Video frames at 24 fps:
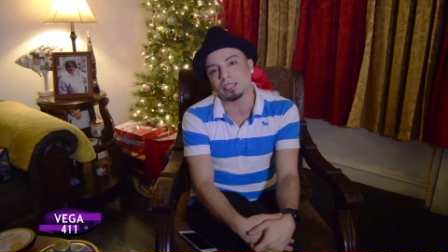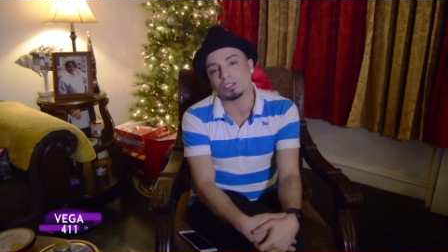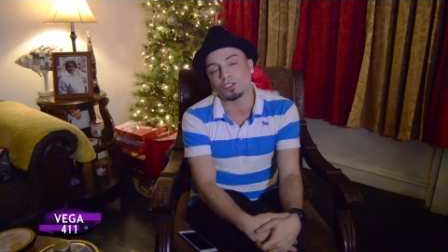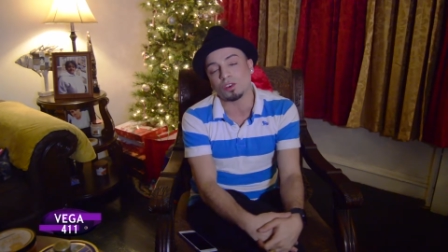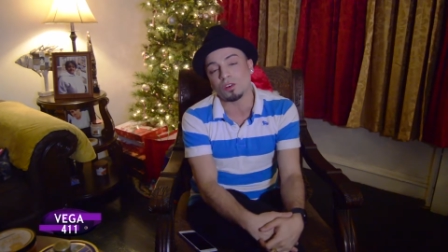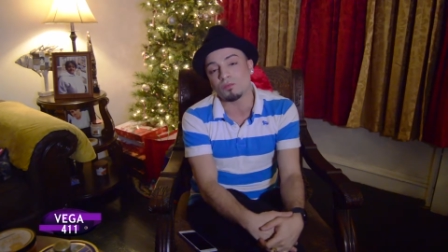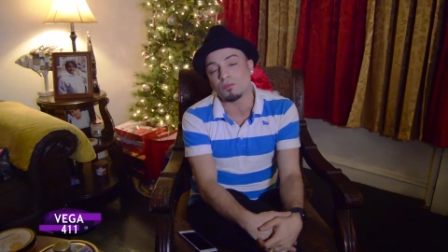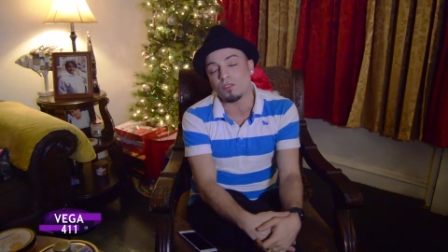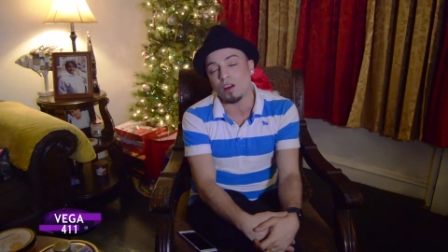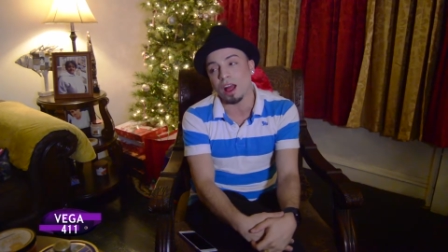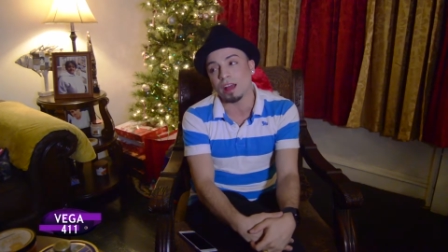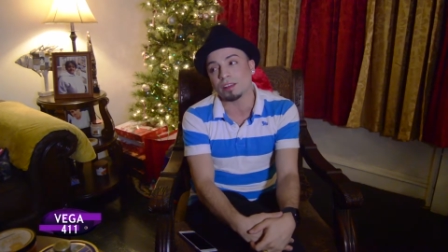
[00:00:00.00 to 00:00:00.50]

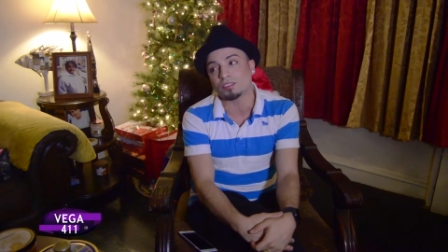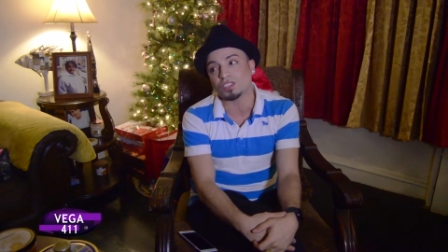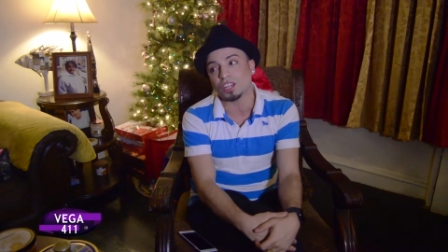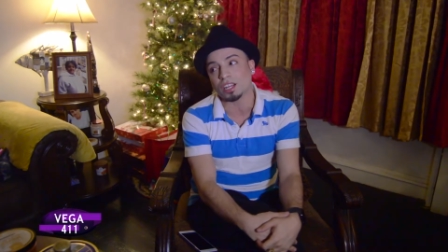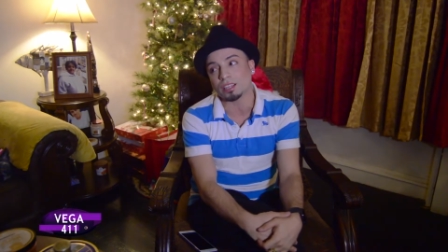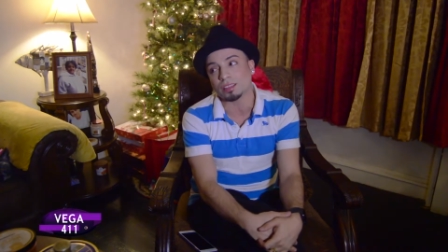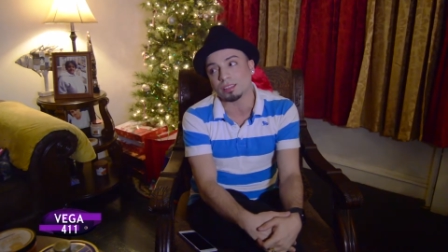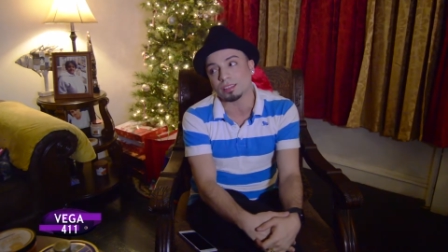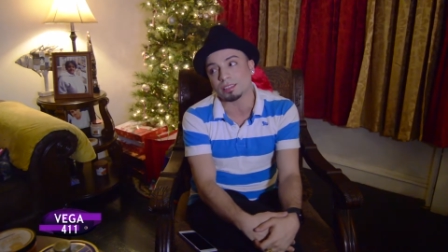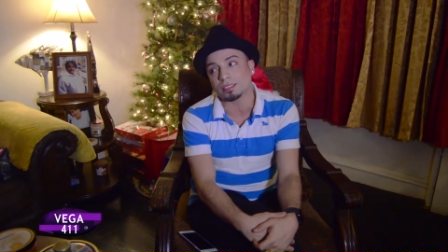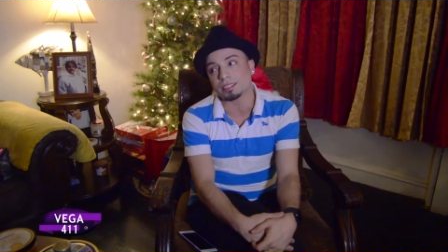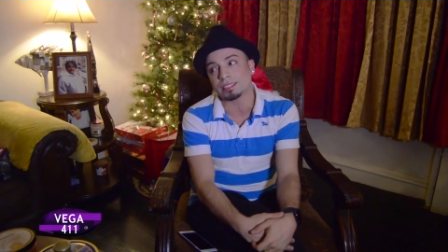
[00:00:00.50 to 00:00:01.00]
So far, I've
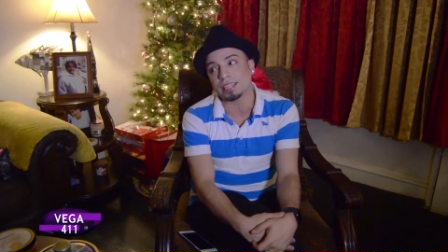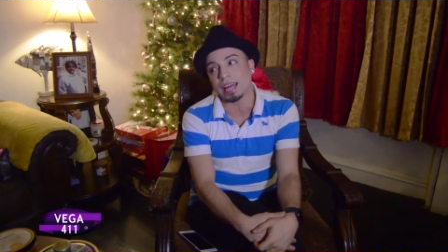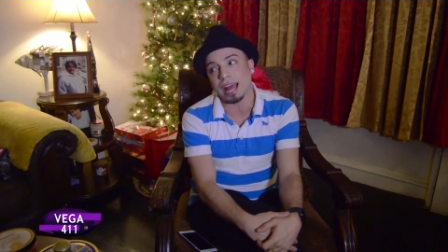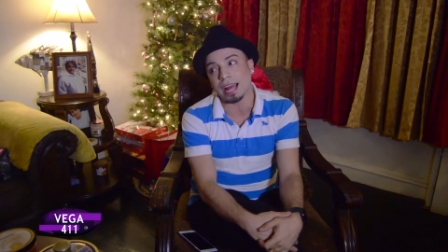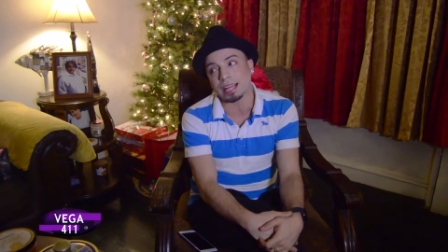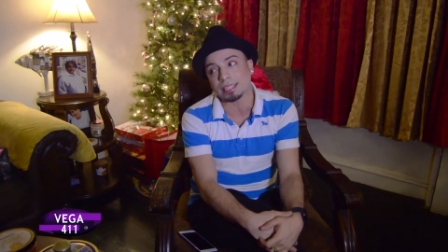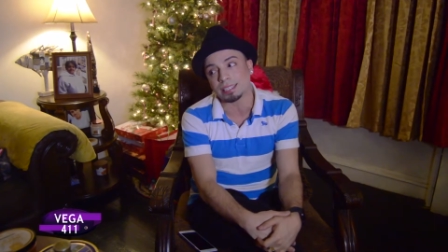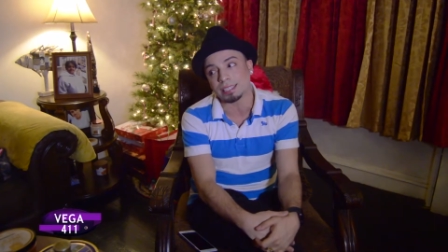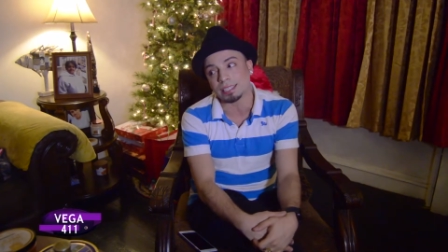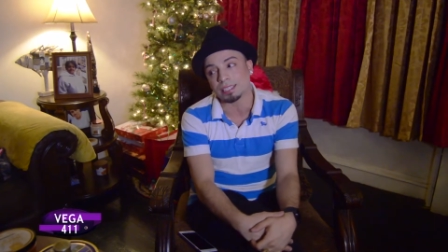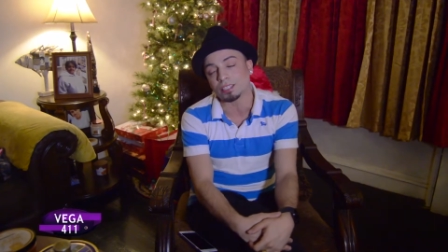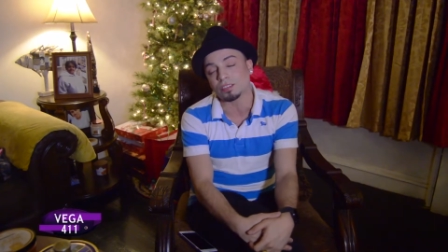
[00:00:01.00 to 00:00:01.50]
checked out the
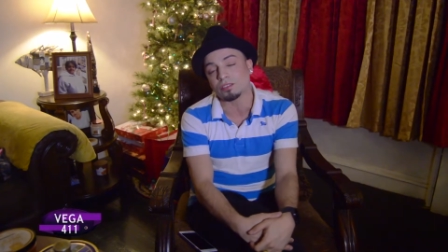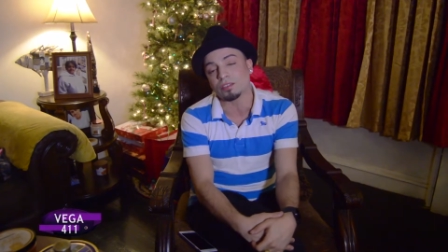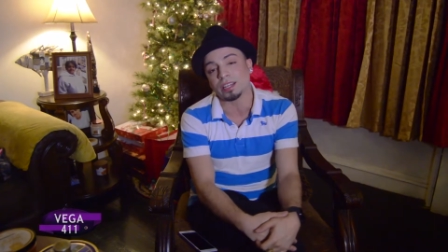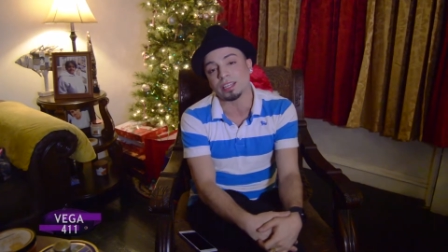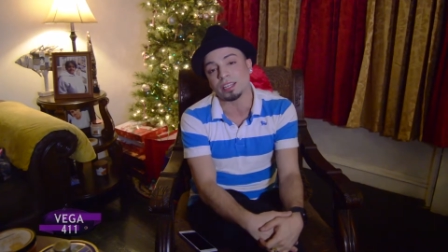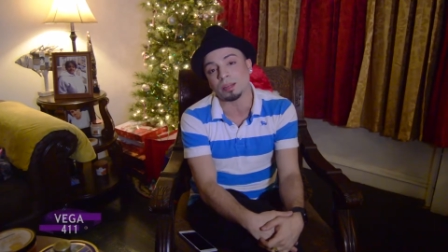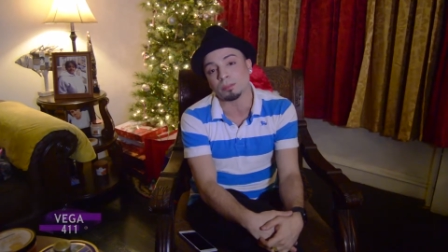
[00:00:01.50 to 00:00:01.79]
stats, and it's already